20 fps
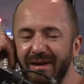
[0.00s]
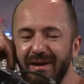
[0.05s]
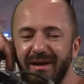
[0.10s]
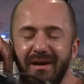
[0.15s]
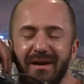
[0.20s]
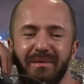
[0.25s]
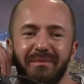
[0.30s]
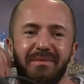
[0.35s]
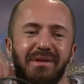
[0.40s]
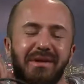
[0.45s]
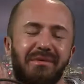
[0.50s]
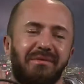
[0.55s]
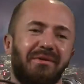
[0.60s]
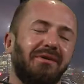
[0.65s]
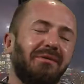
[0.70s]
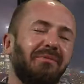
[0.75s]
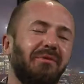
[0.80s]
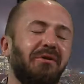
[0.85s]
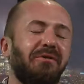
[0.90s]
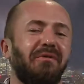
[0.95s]
I mean, it's a
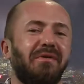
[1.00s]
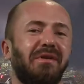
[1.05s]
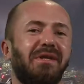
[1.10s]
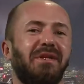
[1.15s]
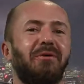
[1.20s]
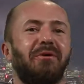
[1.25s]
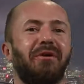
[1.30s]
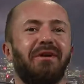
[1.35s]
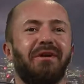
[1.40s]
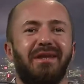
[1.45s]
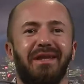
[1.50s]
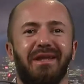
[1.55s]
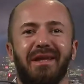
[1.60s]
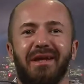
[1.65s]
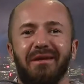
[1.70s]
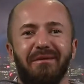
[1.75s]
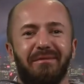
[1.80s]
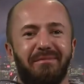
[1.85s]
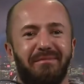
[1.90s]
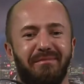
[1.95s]
really beautiful story. It's
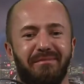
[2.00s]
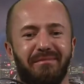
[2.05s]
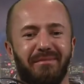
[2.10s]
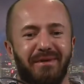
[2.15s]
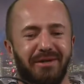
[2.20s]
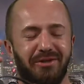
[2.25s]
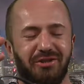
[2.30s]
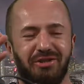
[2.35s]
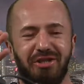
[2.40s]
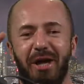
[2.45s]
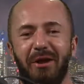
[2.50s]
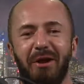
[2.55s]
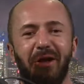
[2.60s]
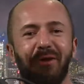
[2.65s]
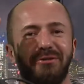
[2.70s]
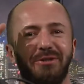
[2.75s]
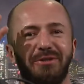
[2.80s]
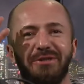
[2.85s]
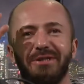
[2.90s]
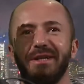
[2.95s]
a shout
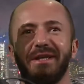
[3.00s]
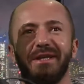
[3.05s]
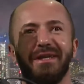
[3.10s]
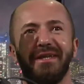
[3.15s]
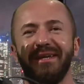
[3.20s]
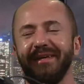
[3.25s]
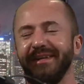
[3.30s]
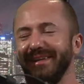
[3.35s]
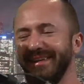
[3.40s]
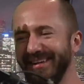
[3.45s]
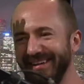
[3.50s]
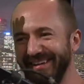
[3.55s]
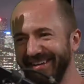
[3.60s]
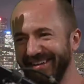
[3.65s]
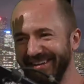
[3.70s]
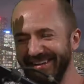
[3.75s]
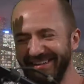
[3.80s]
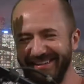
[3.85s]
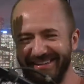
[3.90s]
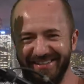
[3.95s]
out to Disney,
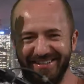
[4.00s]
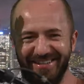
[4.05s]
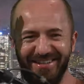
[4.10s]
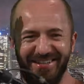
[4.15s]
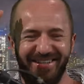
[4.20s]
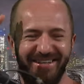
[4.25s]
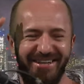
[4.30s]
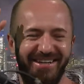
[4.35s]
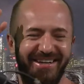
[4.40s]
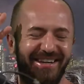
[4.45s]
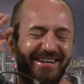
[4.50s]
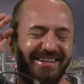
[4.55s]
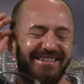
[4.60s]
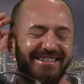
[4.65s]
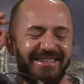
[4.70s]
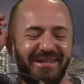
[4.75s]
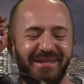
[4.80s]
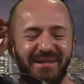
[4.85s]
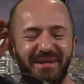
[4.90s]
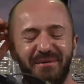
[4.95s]
Disneyland,
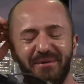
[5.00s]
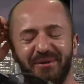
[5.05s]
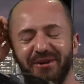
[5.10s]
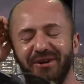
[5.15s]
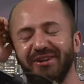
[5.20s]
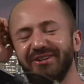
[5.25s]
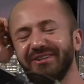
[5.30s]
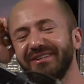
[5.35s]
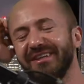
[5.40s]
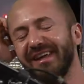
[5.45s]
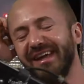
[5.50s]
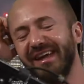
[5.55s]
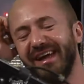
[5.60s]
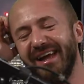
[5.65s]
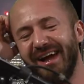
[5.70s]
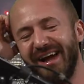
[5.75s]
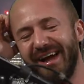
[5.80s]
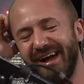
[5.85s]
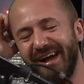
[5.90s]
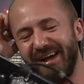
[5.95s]
Disney World,
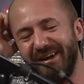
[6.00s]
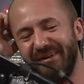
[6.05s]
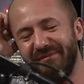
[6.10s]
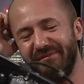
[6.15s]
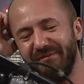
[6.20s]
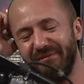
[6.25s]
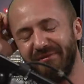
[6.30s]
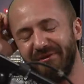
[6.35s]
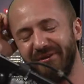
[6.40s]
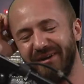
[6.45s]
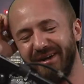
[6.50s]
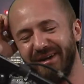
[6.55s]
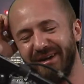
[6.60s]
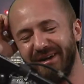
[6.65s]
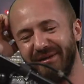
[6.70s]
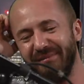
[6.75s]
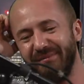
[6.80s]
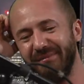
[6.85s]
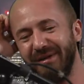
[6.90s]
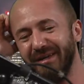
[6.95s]

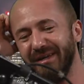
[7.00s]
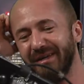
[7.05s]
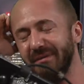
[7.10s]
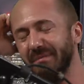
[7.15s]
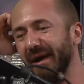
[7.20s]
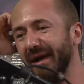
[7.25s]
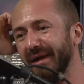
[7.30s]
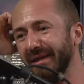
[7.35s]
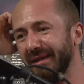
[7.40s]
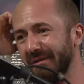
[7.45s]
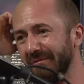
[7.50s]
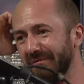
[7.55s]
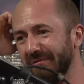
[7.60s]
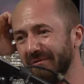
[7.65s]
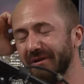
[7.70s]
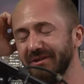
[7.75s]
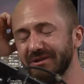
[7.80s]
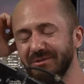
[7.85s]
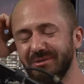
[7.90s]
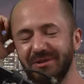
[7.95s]
for making it possible
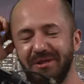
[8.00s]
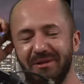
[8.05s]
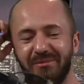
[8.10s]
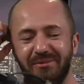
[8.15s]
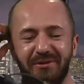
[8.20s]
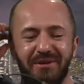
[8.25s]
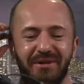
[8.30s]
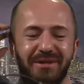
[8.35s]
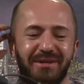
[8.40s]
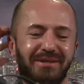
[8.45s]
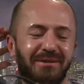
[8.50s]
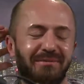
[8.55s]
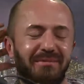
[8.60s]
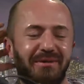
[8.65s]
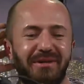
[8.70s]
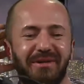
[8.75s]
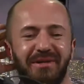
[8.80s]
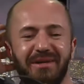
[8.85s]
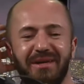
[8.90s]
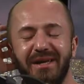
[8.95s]
for LGBT community to
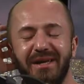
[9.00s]
be